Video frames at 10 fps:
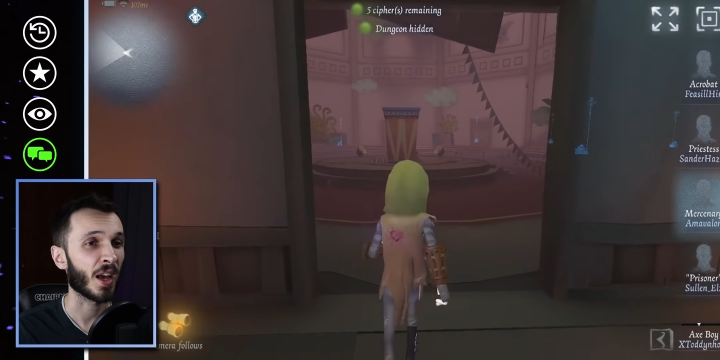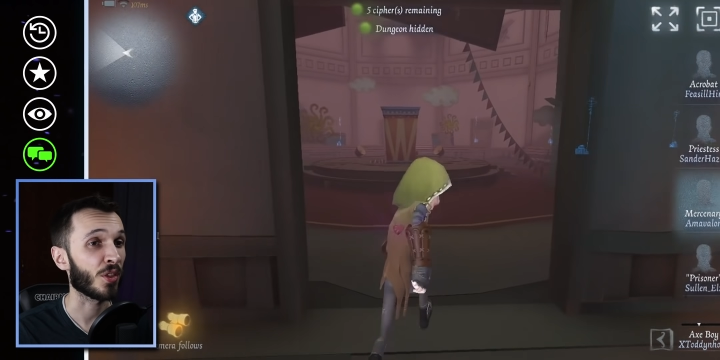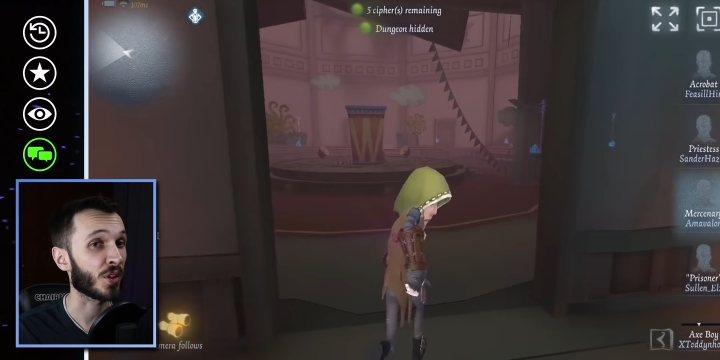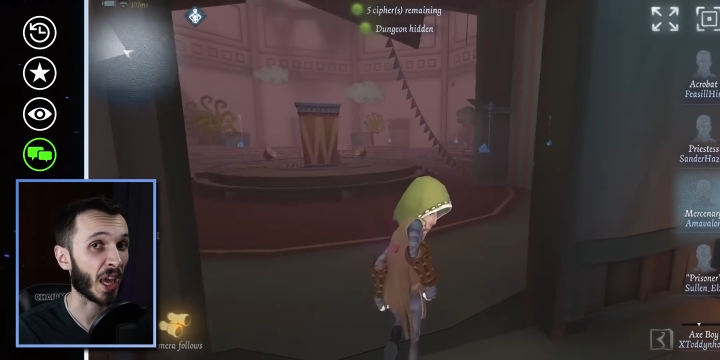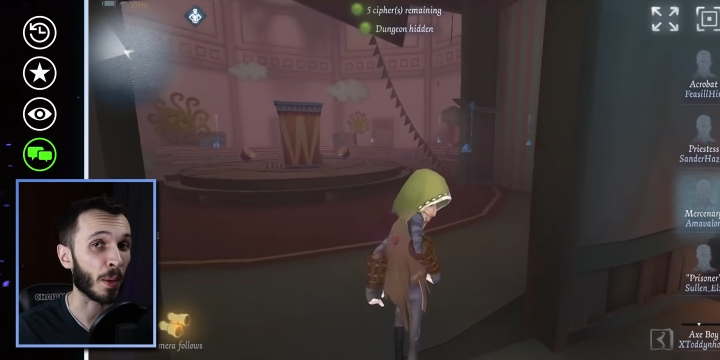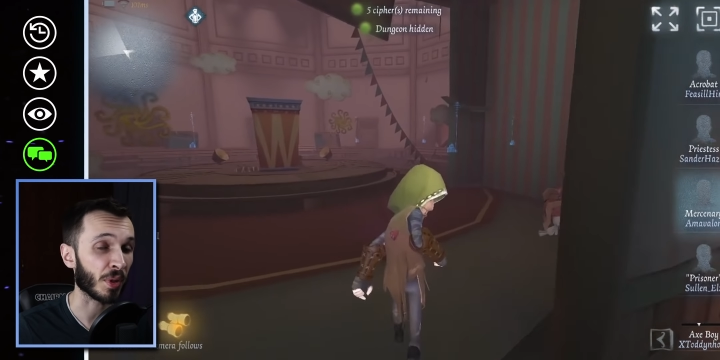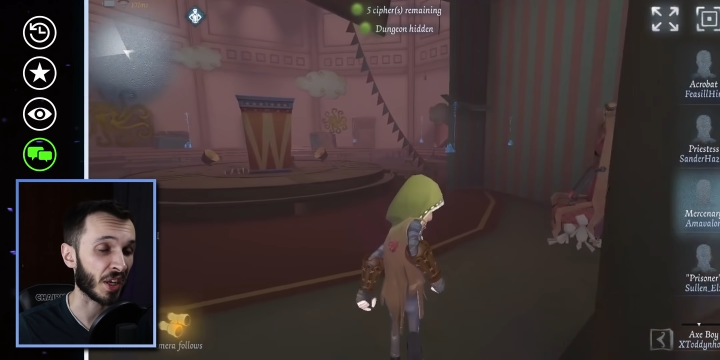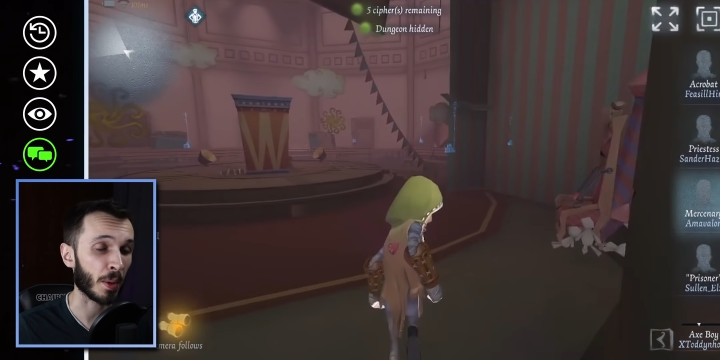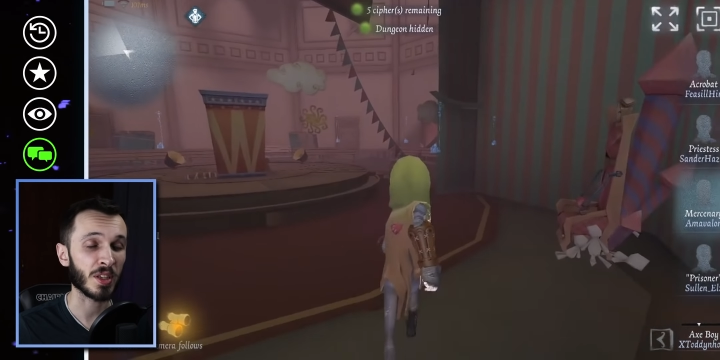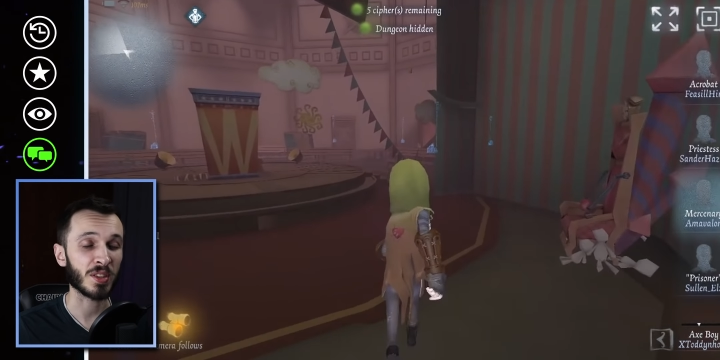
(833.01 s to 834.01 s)
and the
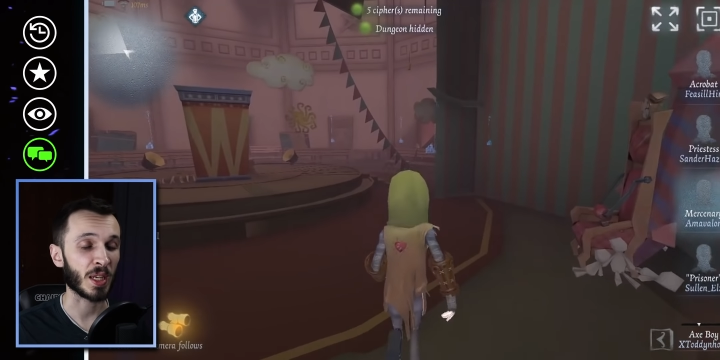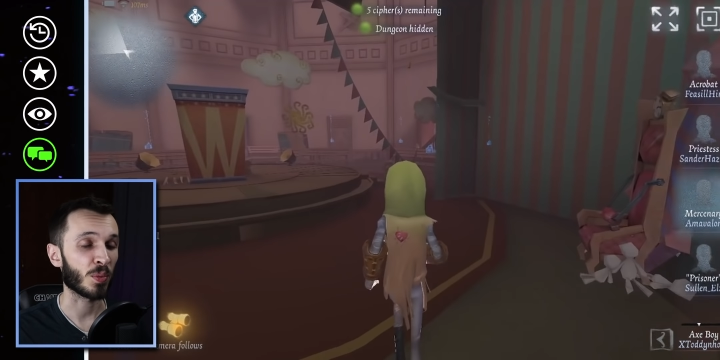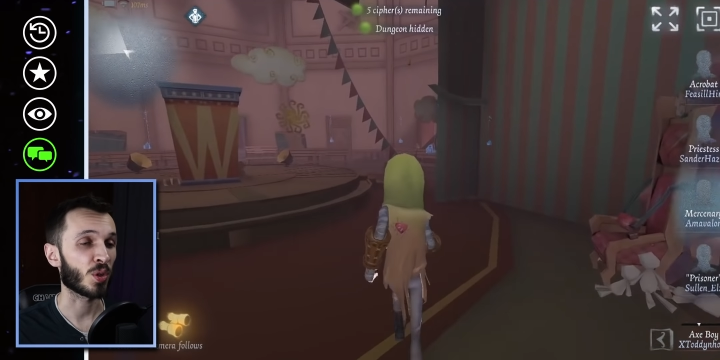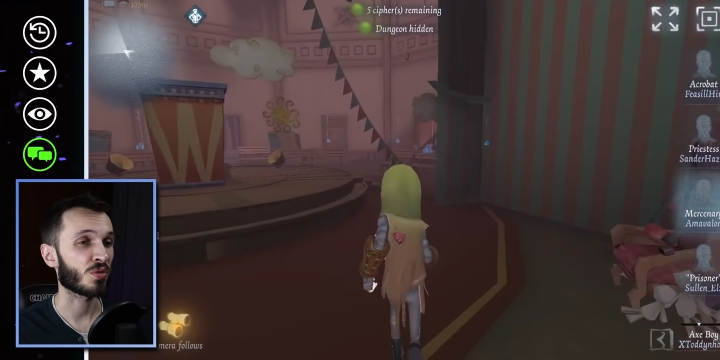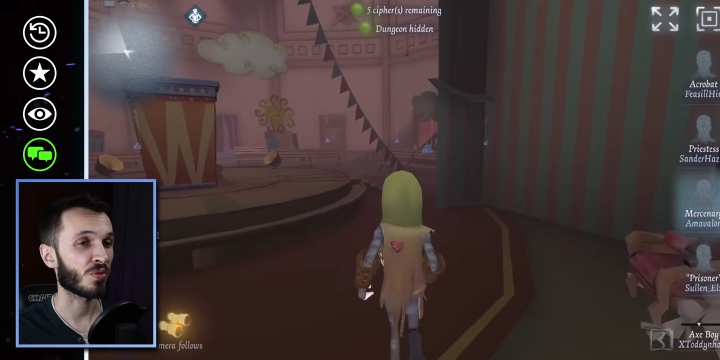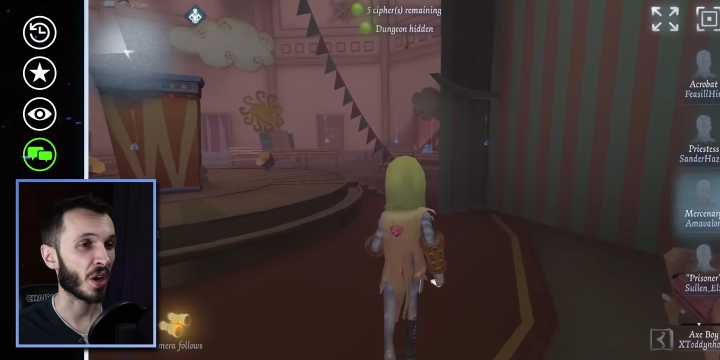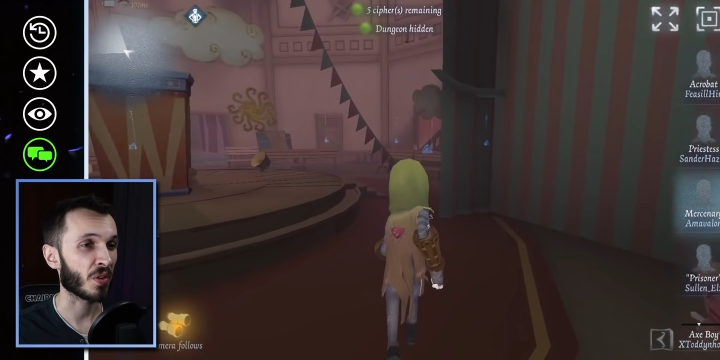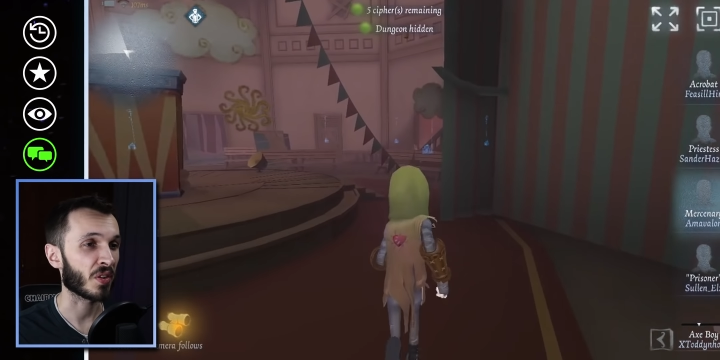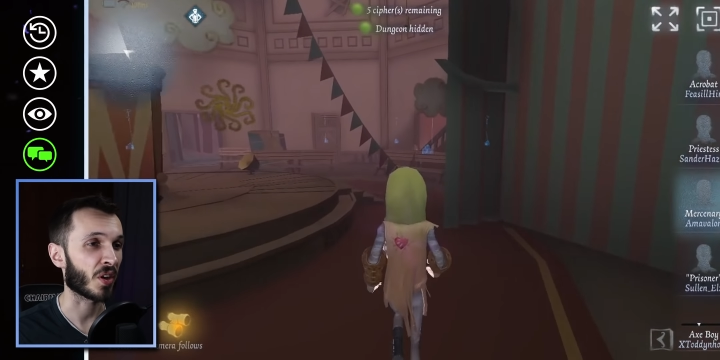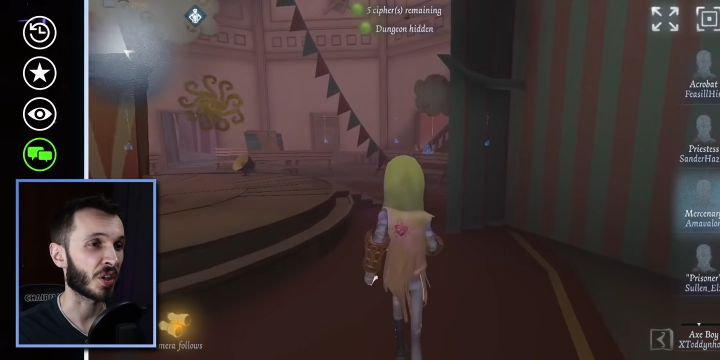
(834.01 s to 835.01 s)
gameplay I must say was
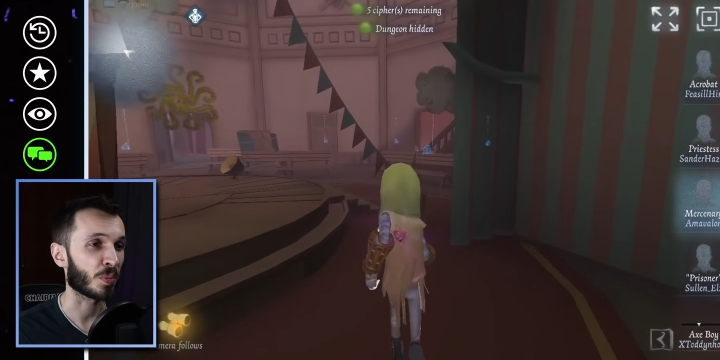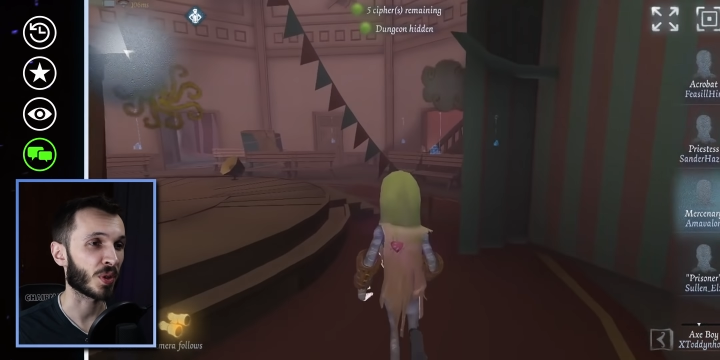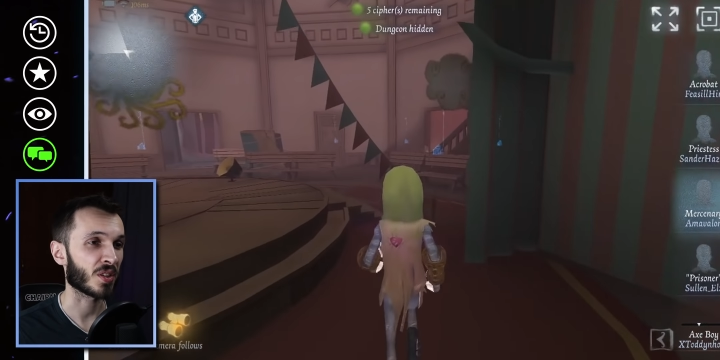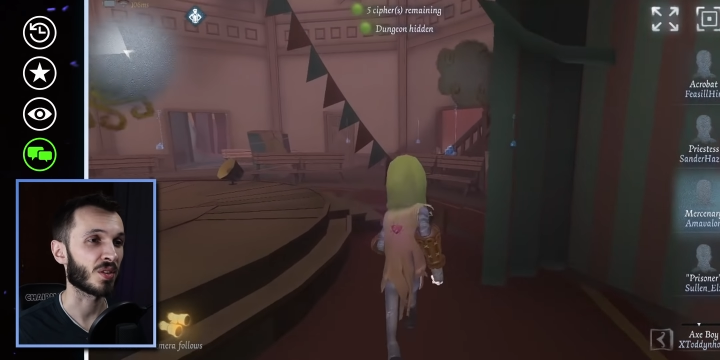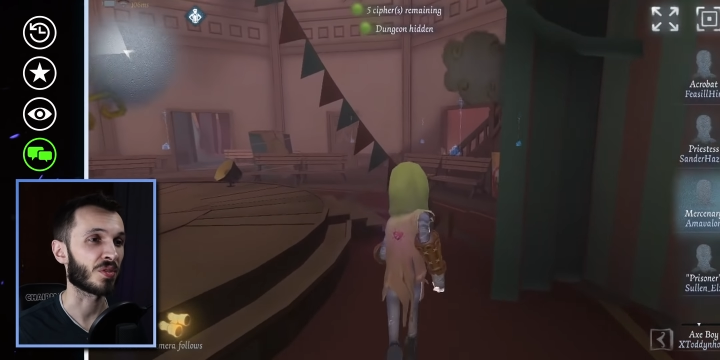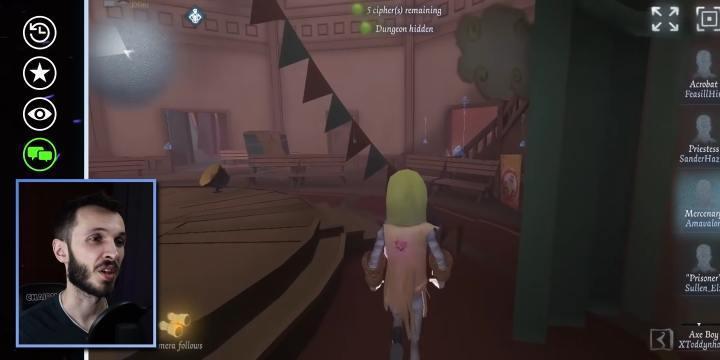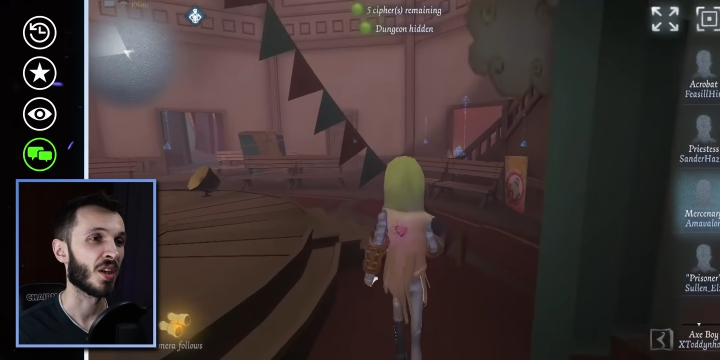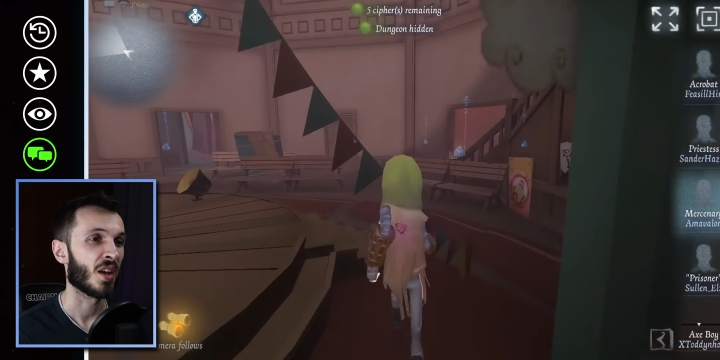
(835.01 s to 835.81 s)
very very impressive.